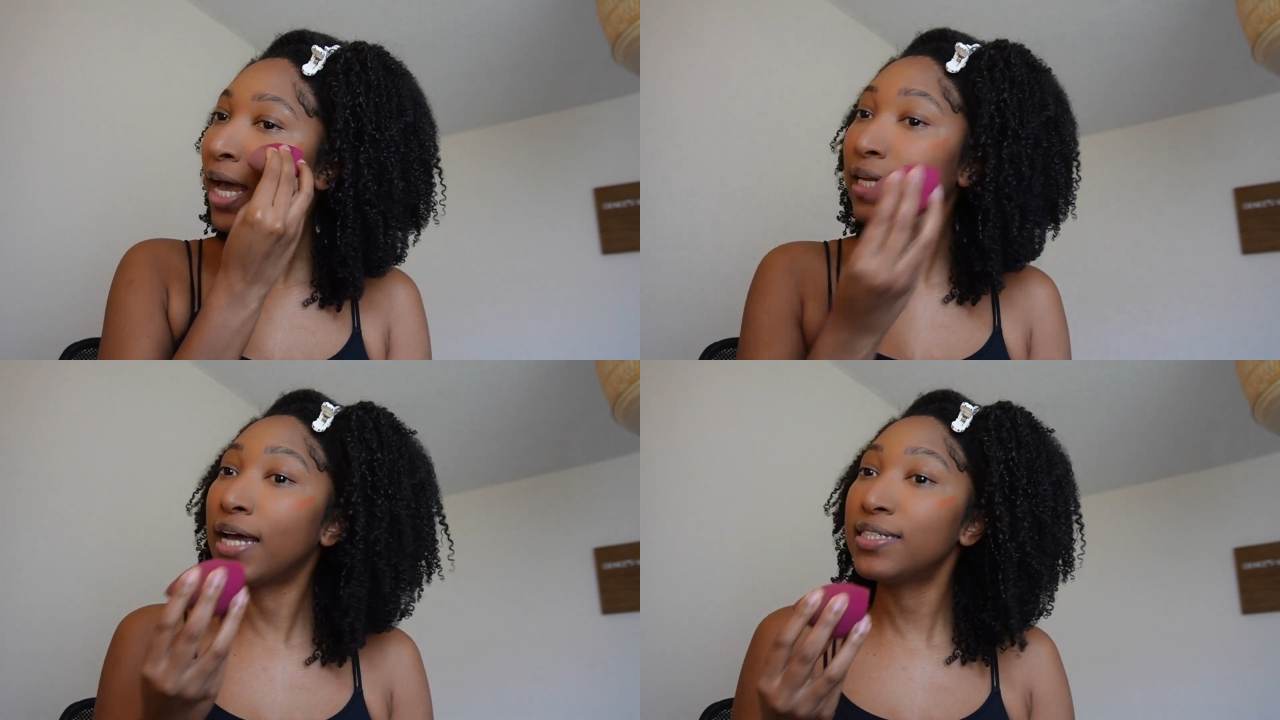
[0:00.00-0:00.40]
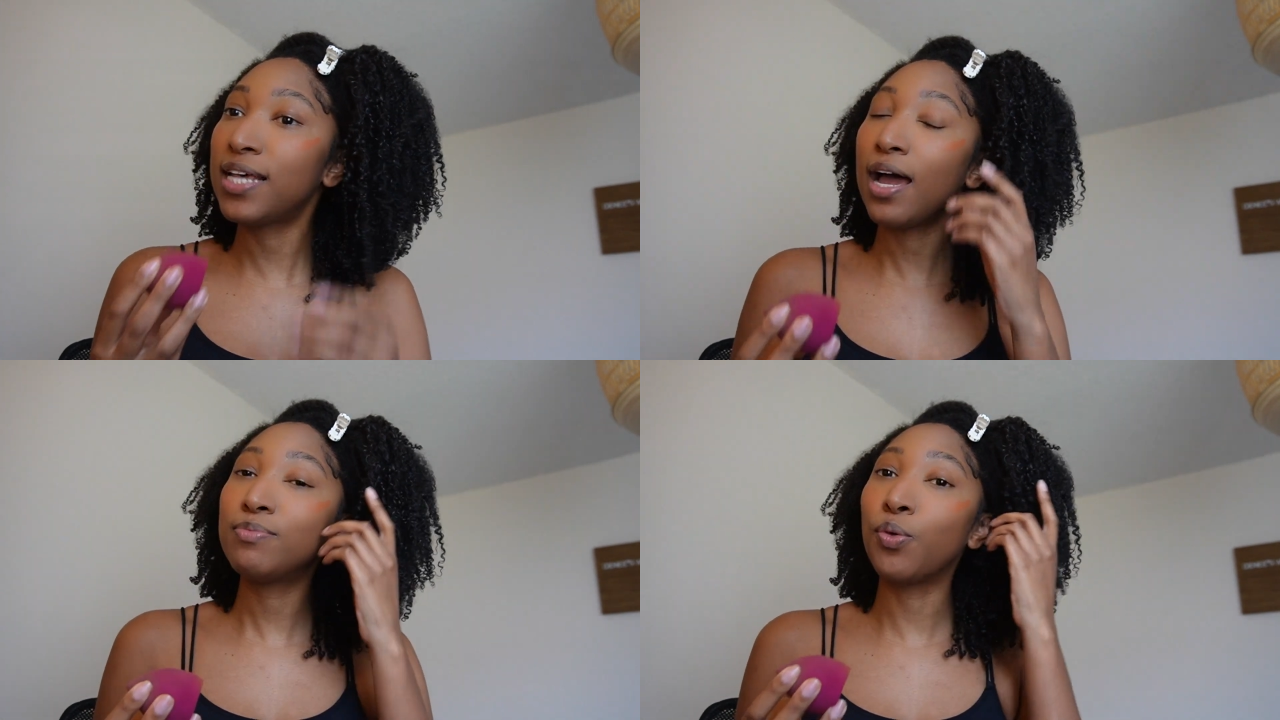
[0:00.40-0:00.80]
a lot of
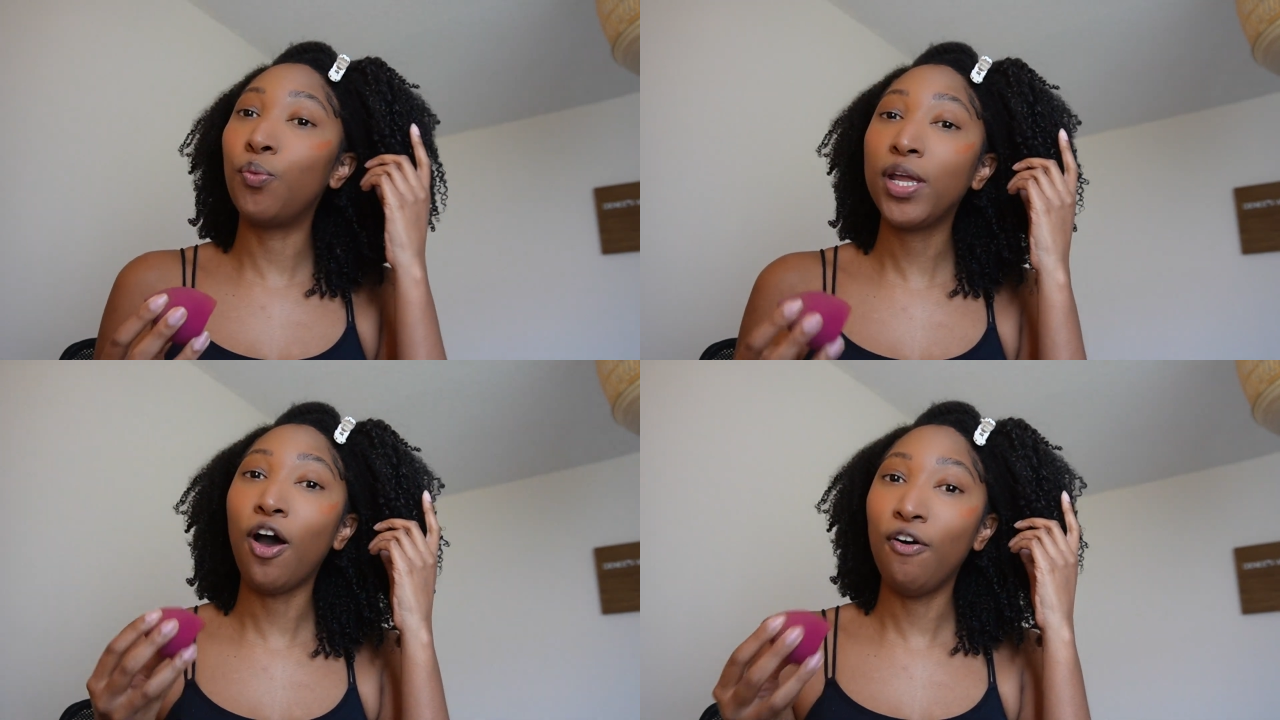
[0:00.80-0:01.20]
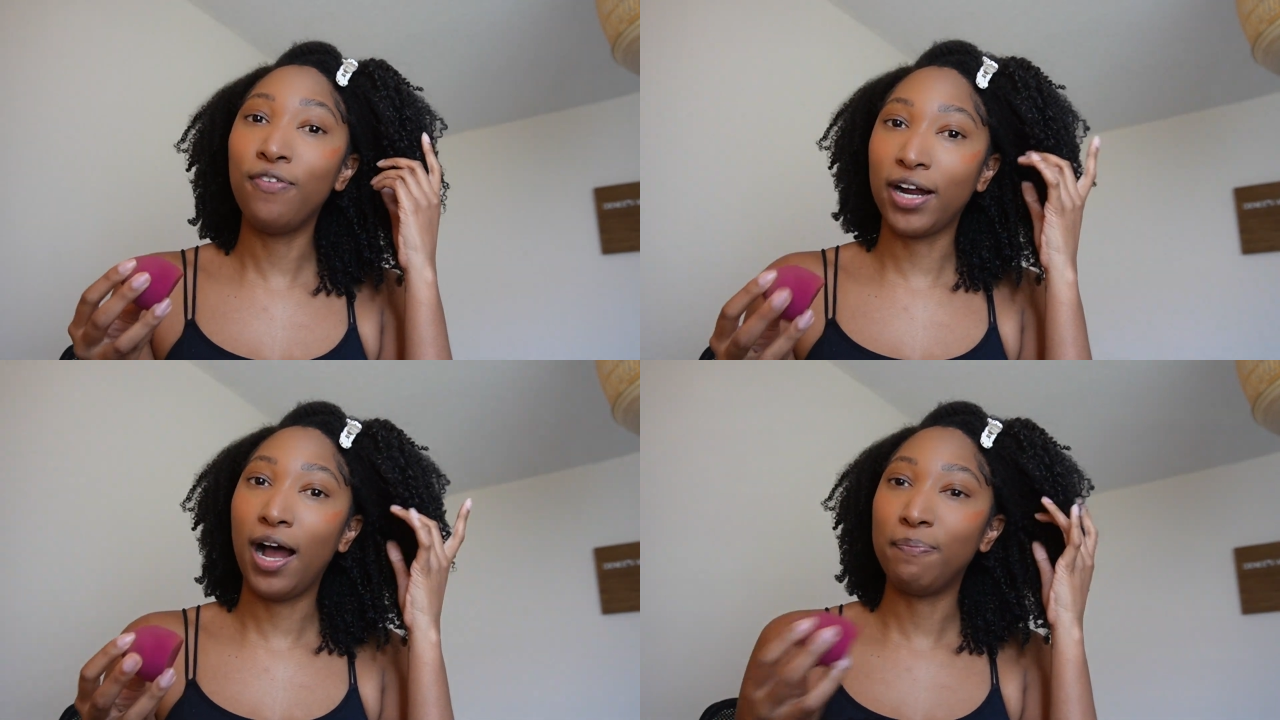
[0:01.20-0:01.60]
times we
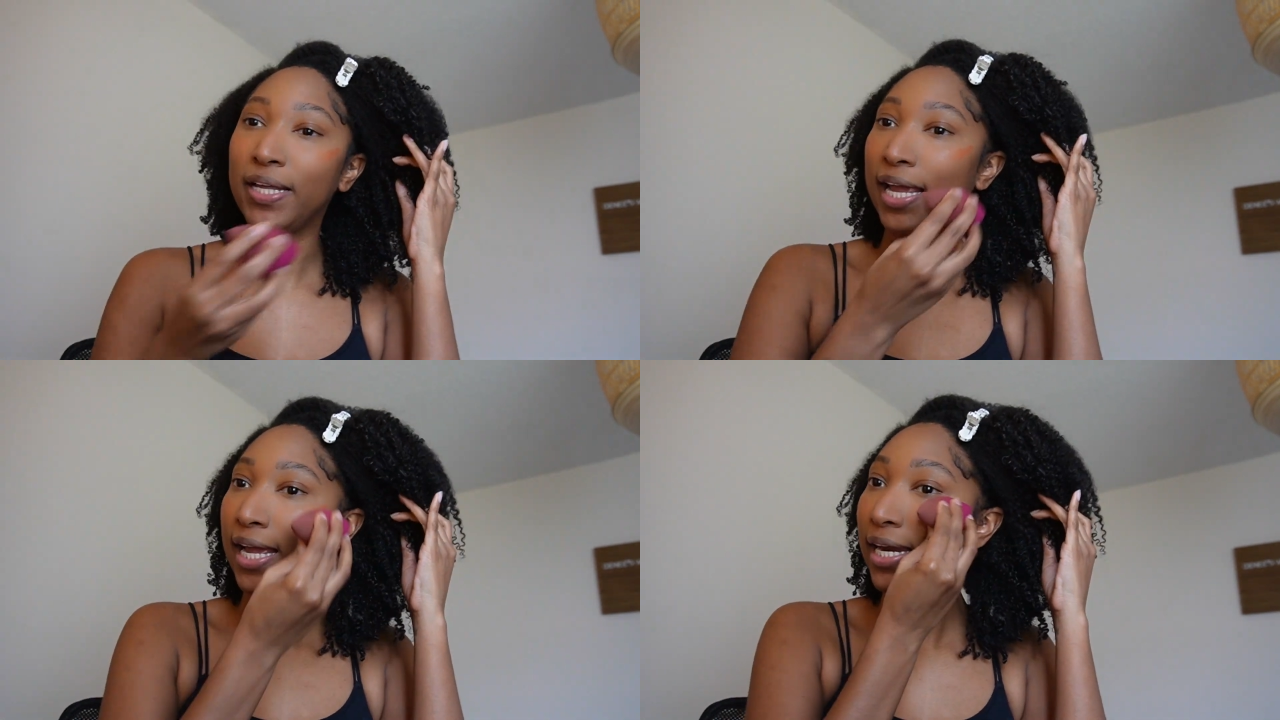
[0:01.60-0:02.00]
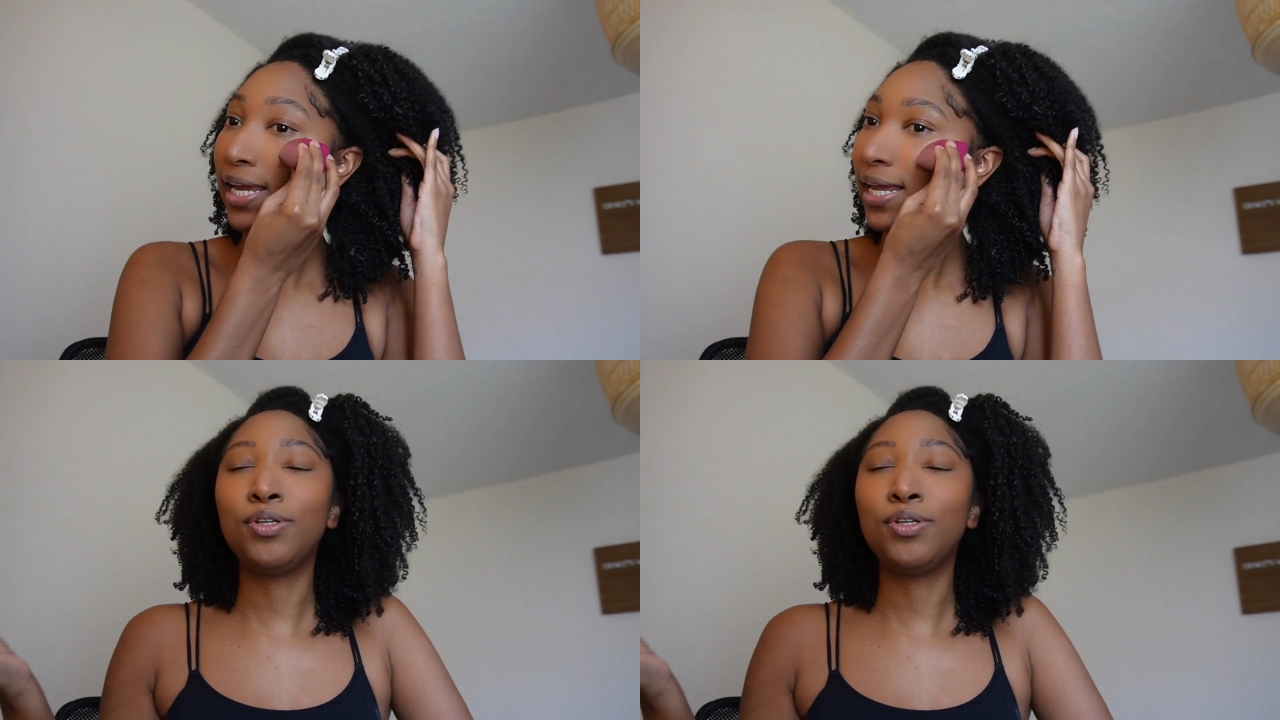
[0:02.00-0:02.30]
overcomplicate it.